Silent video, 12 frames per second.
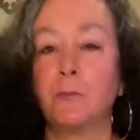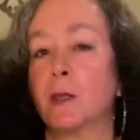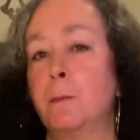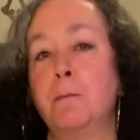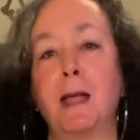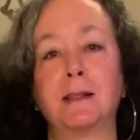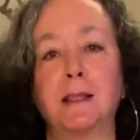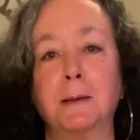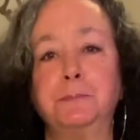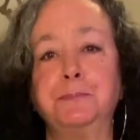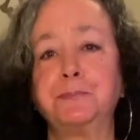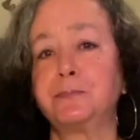Make
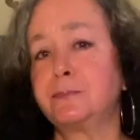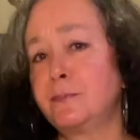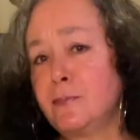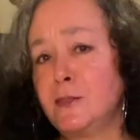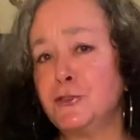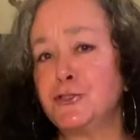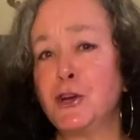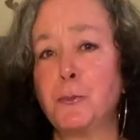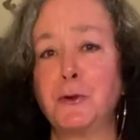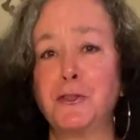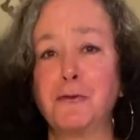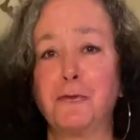them, share them
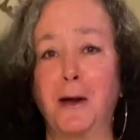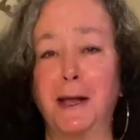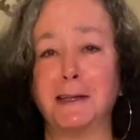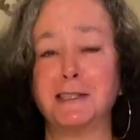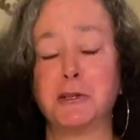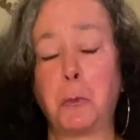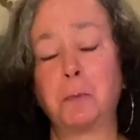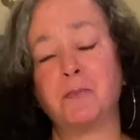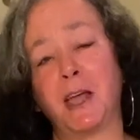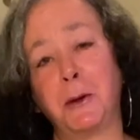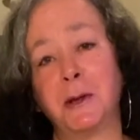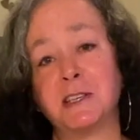with your friends.
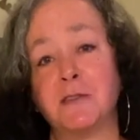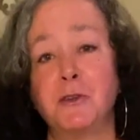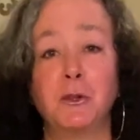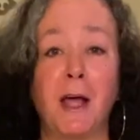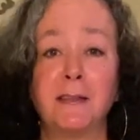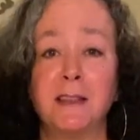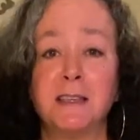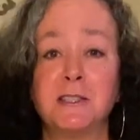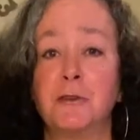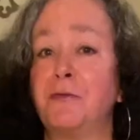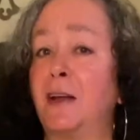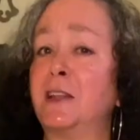Anyways, if you like this, you
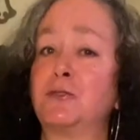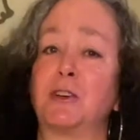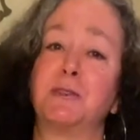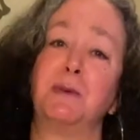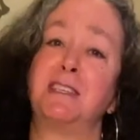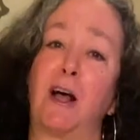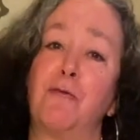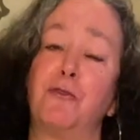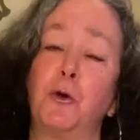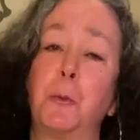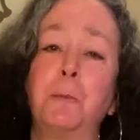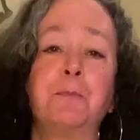find these recipes
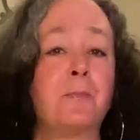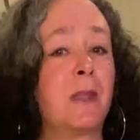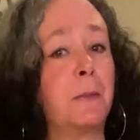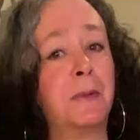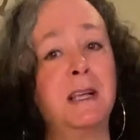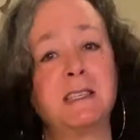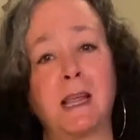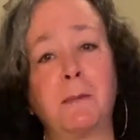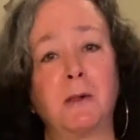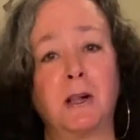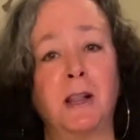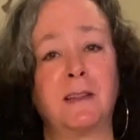helpful, Please
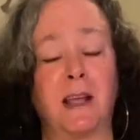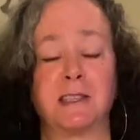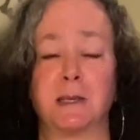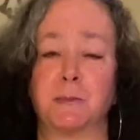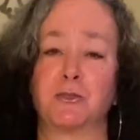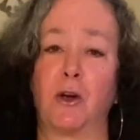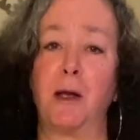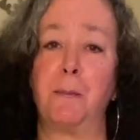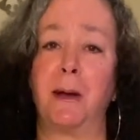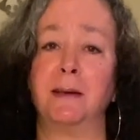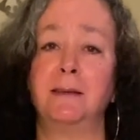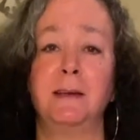click that subscribe
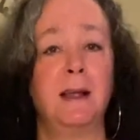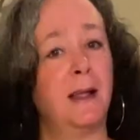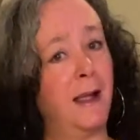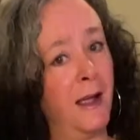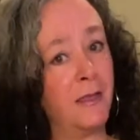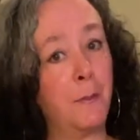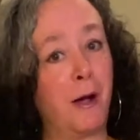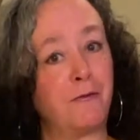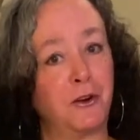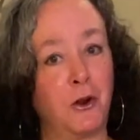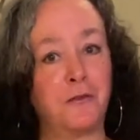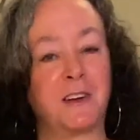button and the bell for
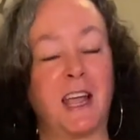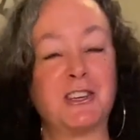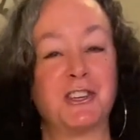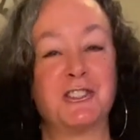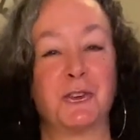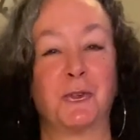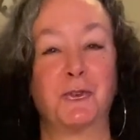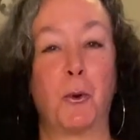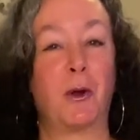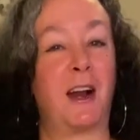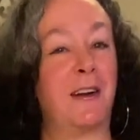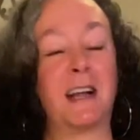notifications so you'll know
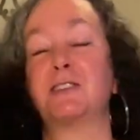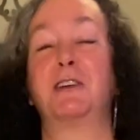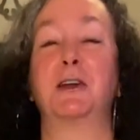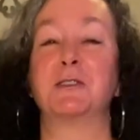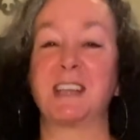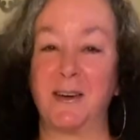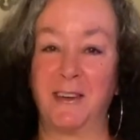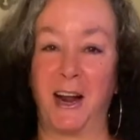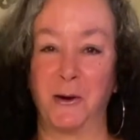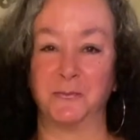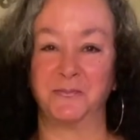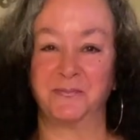when our next video is coming
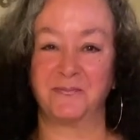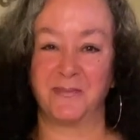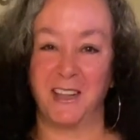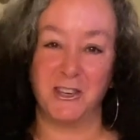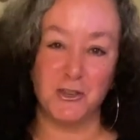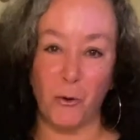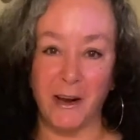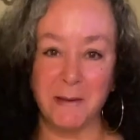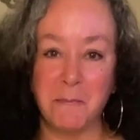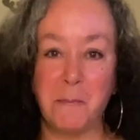out. Enjoy!